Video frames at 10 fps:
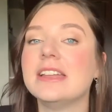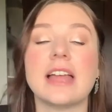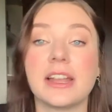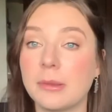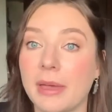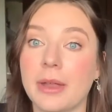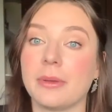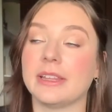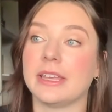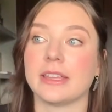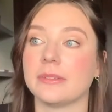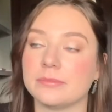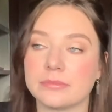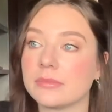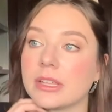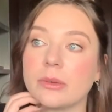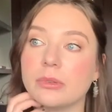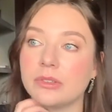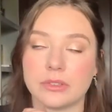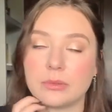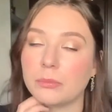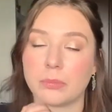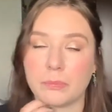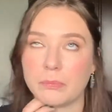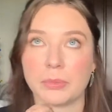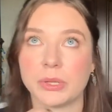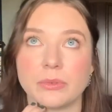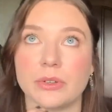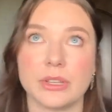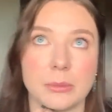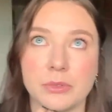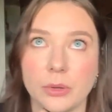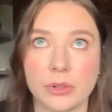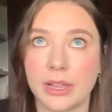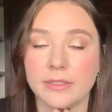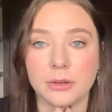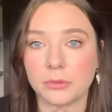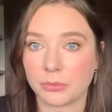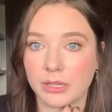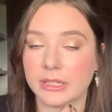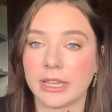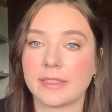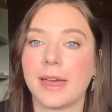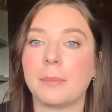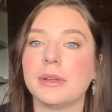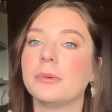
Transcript: not in a bad way like it it was beautiful and I'm so glad that it was written like that, but it